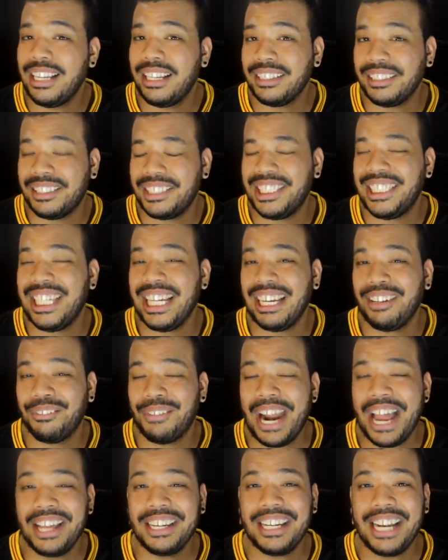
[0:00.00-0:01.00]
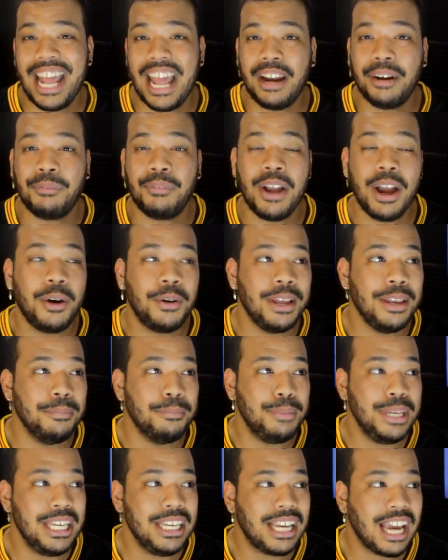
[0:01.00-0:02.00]
he can stick around in the NFL
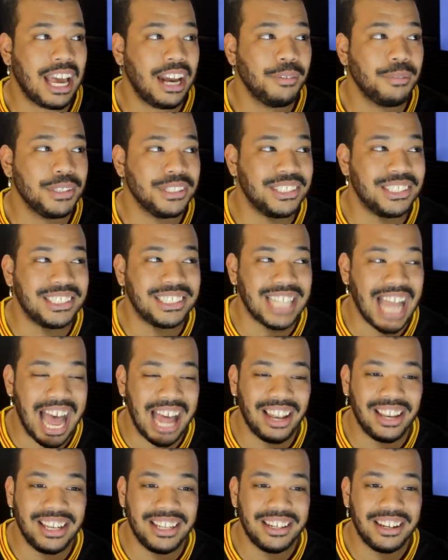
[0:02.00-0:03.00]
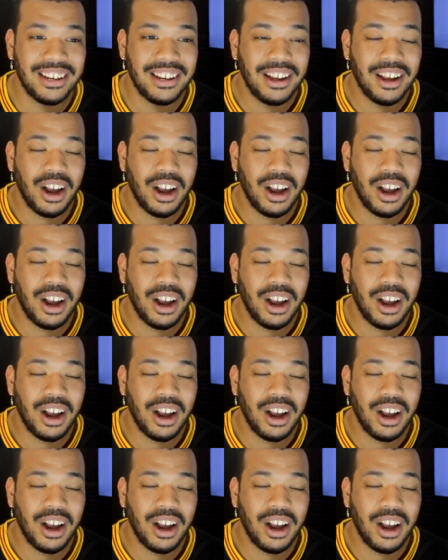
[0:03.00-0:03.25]
and be kind of a solid